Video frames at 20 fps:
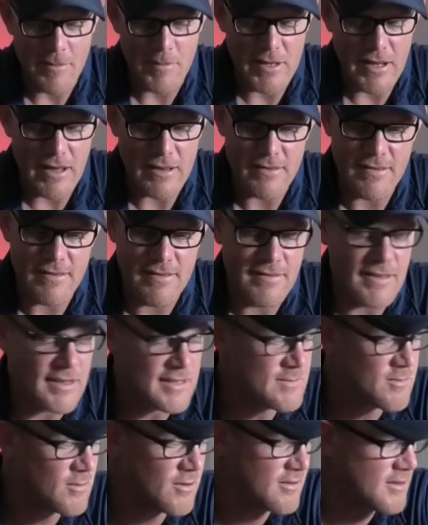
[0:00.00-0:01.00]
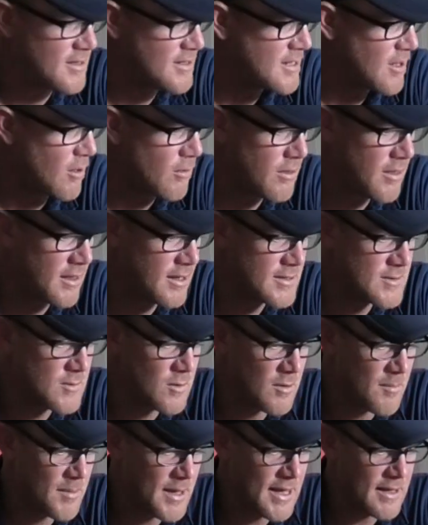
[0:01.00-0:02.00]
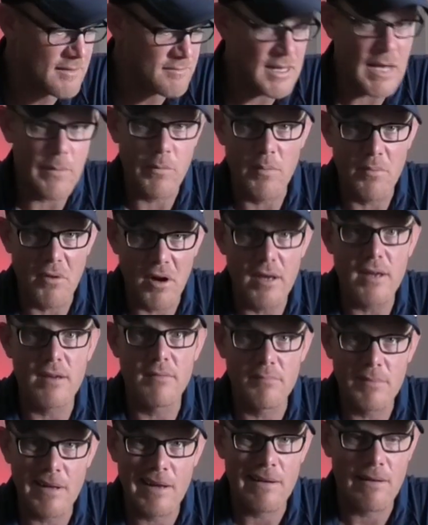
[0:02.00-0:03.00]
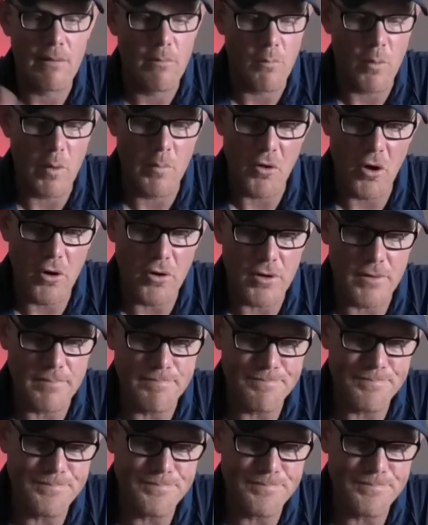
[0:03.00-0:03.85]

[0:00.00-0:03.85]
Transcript: mean, that's what this whole thing is all about. Can we break them? We broke it.